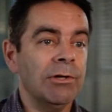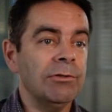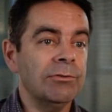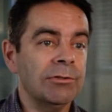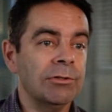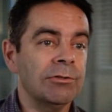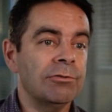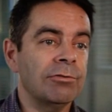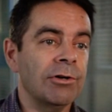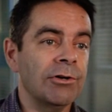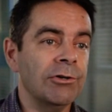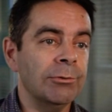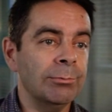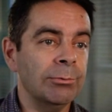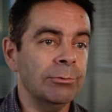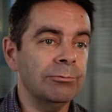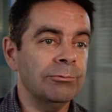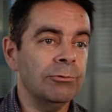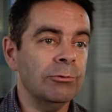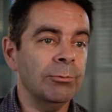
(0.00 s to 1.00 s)
most
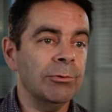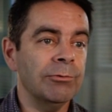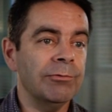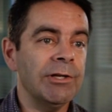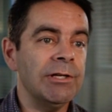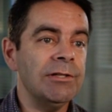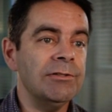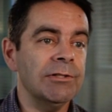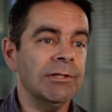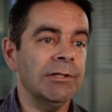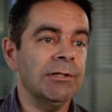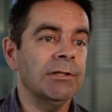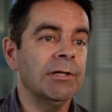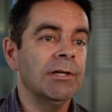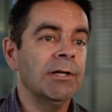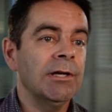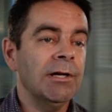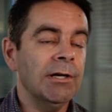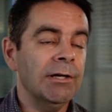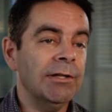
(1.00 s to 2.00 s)
controllable form of heating,
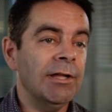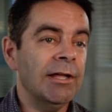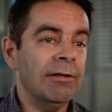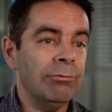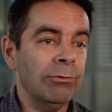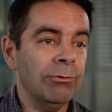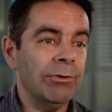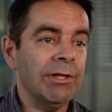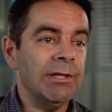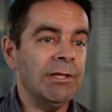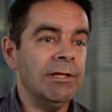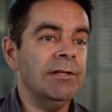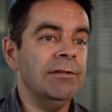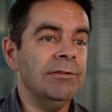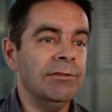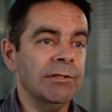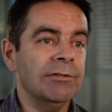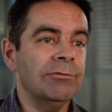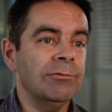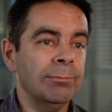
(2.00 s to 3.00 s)
and therefore the
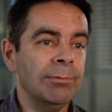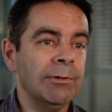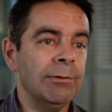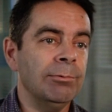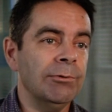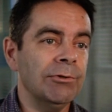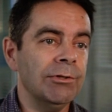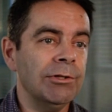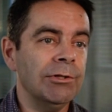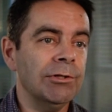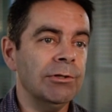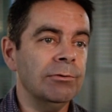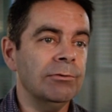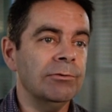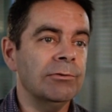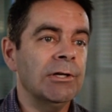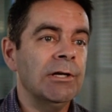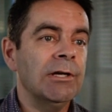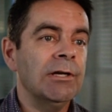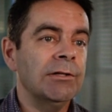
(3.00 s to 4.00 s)
easiest for people to
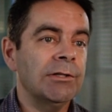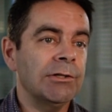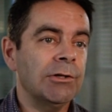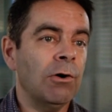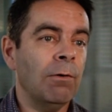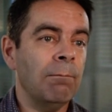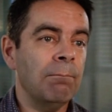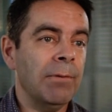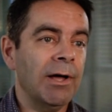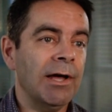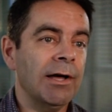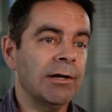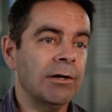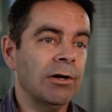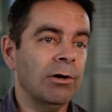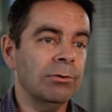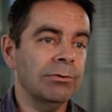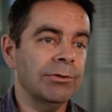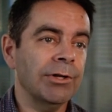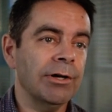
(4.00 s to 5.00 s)
use to combat a
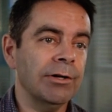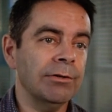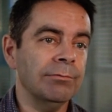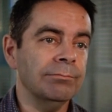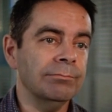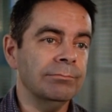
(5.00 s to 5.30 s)
cold home.